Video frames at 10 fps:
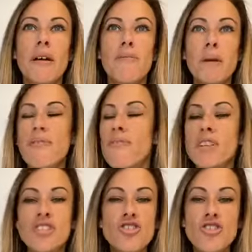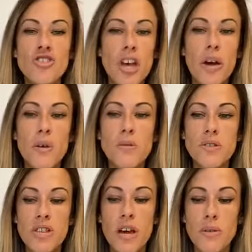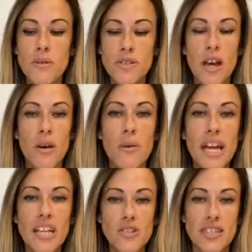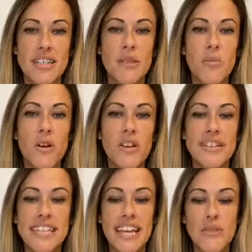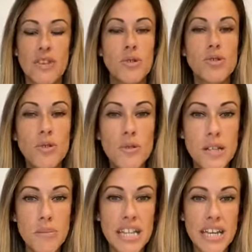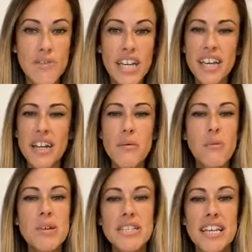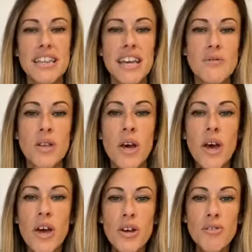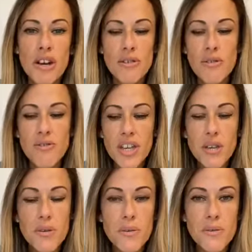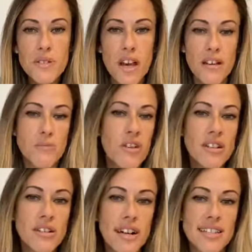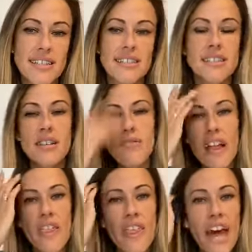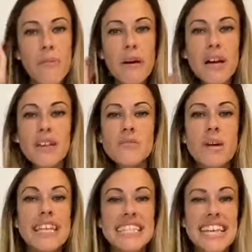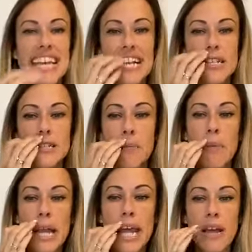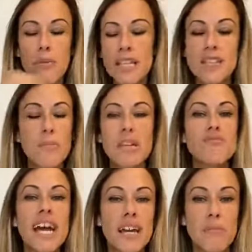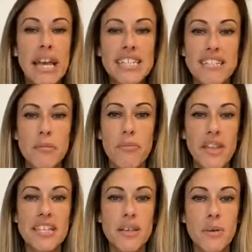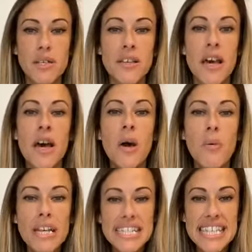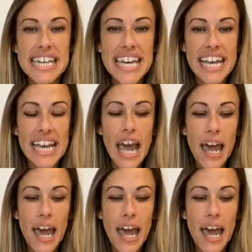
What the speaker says: be so interested in what you're saying if you truly believe it. You know, when we see those great reviews on products and stuff like that, because we're seeing somebody, when somebody recommends something to us, we're seeing